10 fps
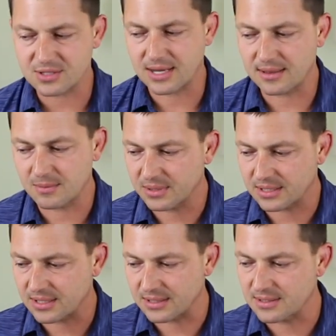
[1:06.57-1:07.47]
or selling
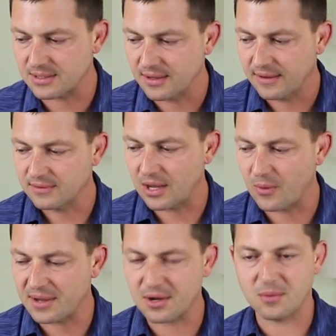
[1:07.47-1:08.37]
because they
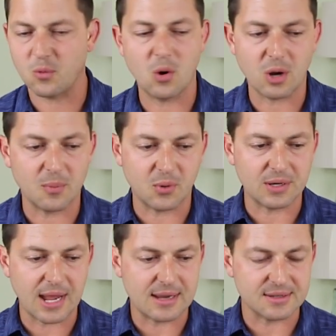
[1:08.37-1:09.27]
wake up, woke up
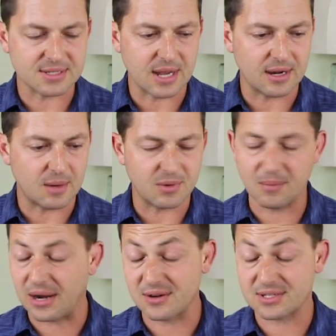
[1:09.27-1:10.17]
one day and decided I'm
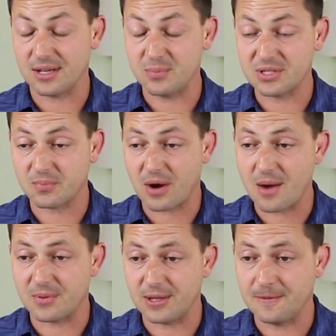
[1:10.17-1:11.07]
gonna buy or sell a piece of
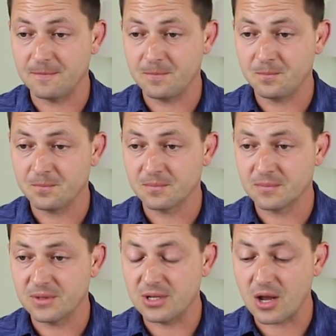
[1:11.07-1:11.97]
property.
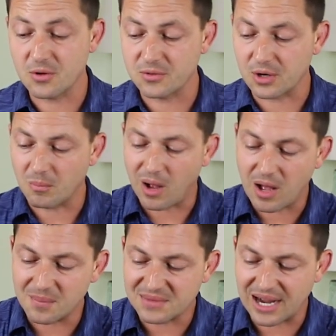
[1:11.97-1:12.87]
You know, their
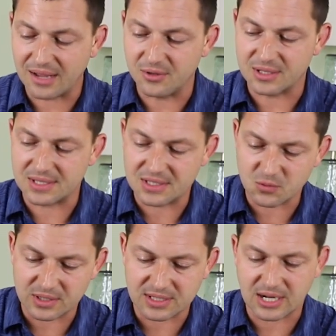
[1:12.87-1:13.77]
mom died, their
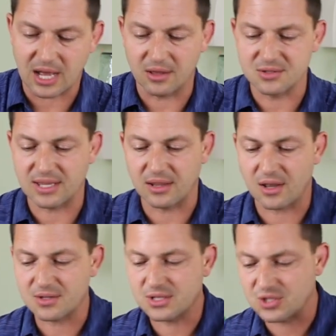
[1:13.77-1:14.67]
kids went to college, they
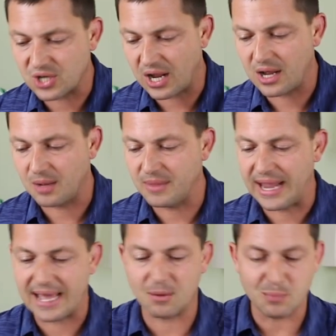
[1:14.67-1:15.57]
lost a job,
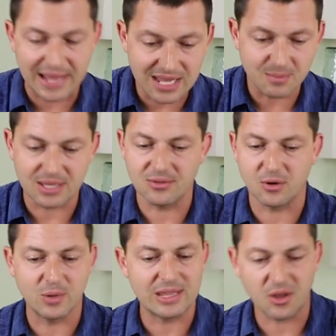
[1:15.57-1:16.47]
they had a baby,
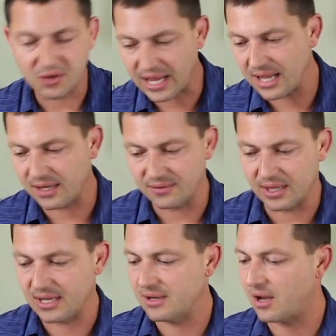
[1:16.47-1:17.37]
they're relocating,
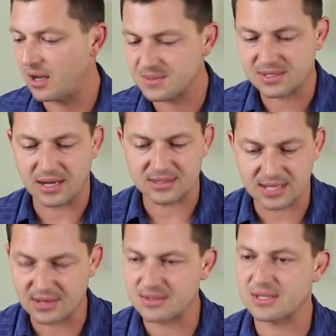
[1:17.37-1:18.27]
they need to upsize,
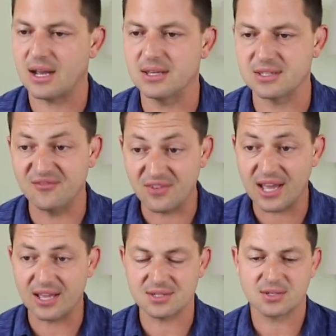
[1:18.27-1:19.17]
downsize,
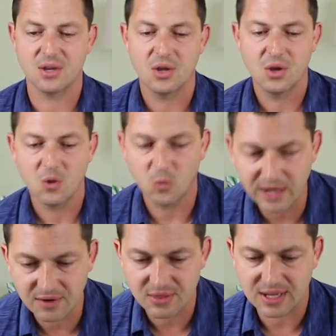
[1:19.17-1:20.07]
invest.
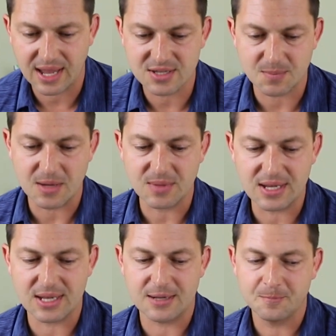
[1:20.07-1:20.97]
Whatever the case may
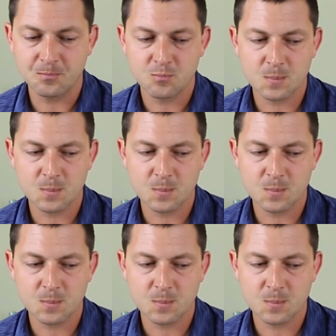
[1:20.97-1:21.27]
be,